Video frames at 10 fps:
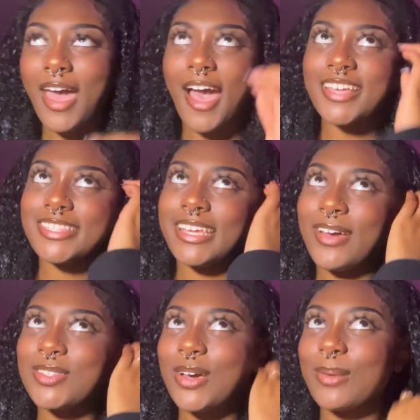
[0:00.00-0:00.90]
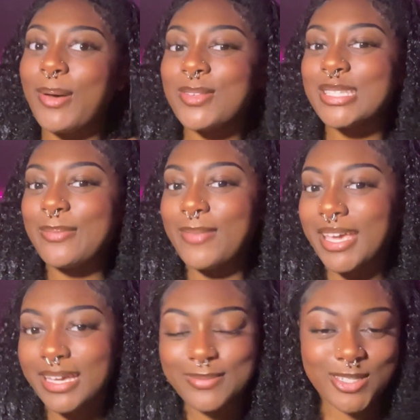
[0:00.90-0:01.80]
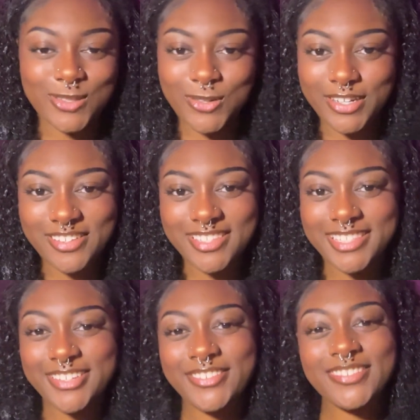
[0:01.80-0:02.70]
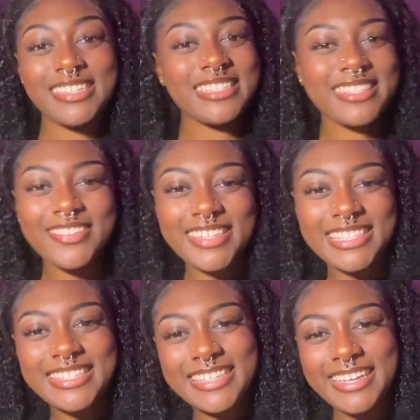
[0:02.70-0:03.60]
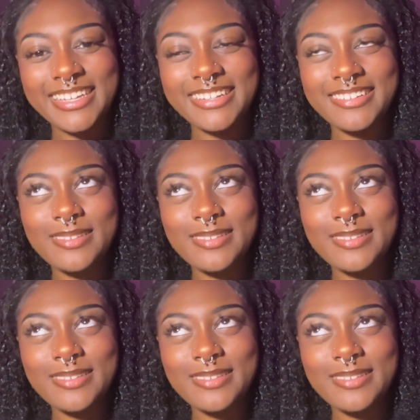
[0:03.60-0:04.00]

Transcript: I said I was gonna post a makeup tutorial soon, and so this is it.